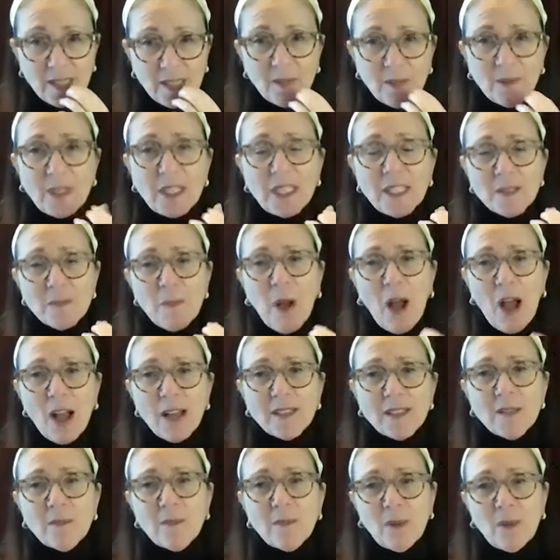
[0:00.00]
So it is
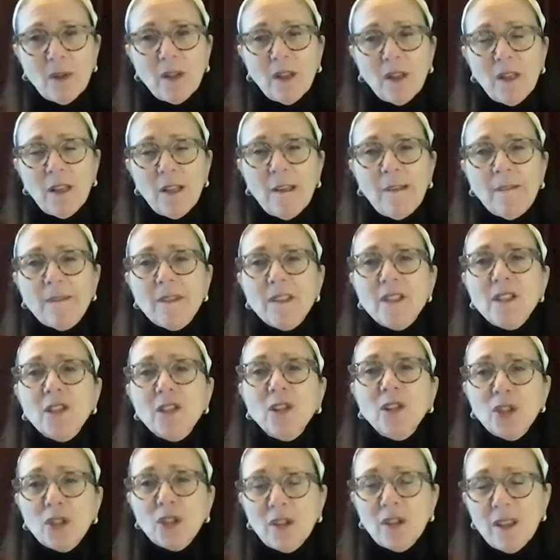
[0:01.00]
possible to
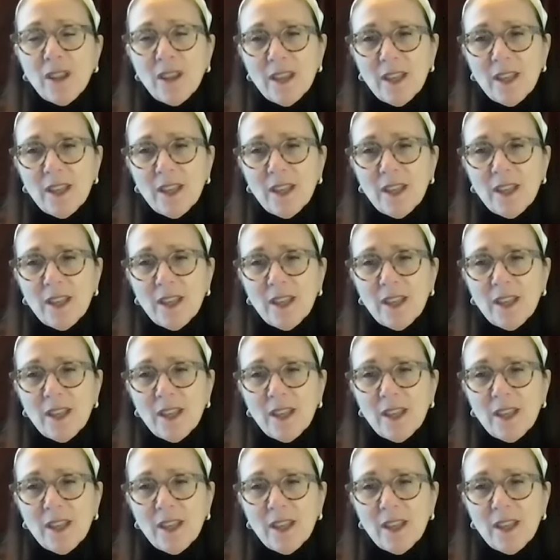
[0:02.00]
learn